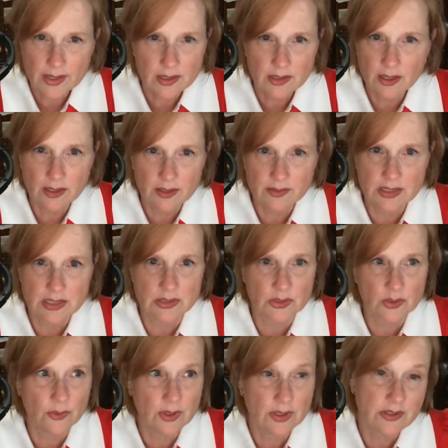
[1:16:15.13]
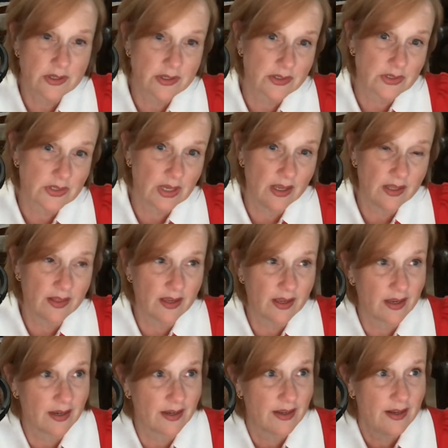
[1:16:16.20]
cut these corners? And
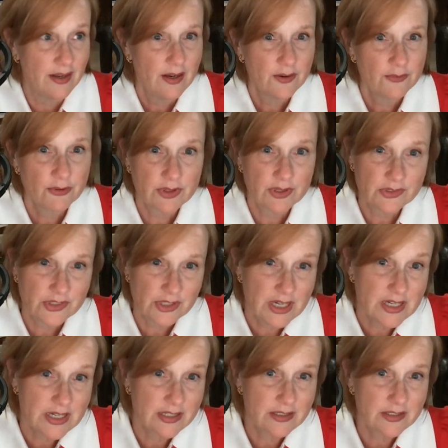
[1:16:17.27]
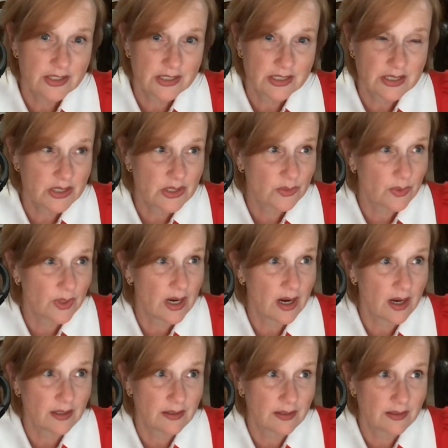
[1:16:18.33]
then for the judge, this is
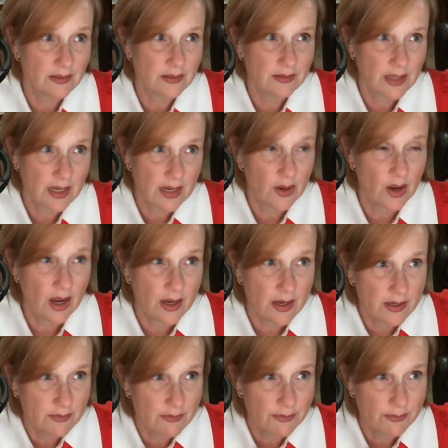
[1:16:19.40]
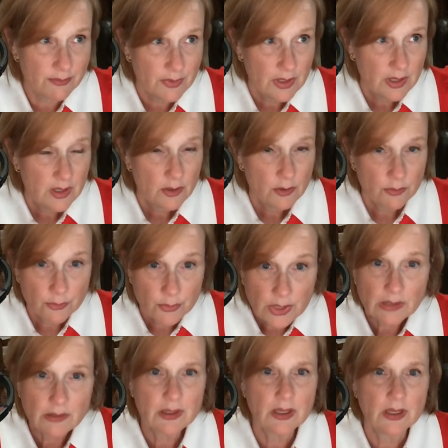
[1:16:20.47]
where like I
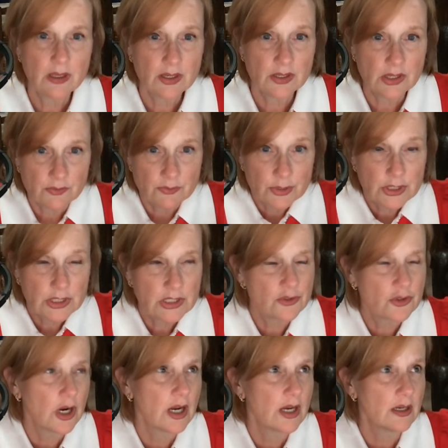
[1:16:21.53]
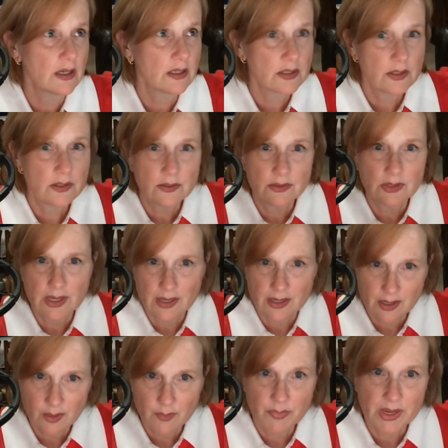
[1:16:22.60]
really try not to like
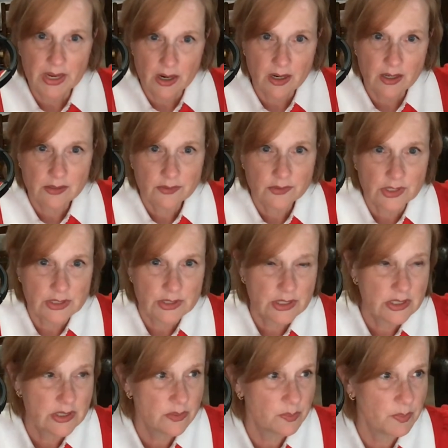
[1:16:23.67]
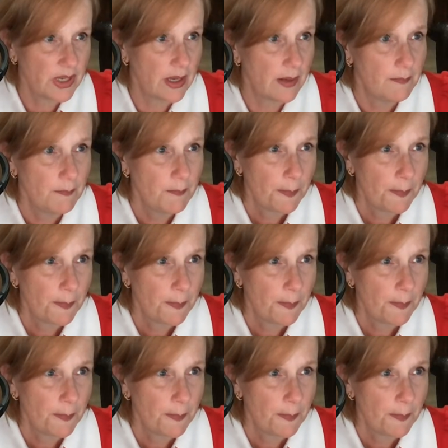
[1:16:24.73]
compare judges, but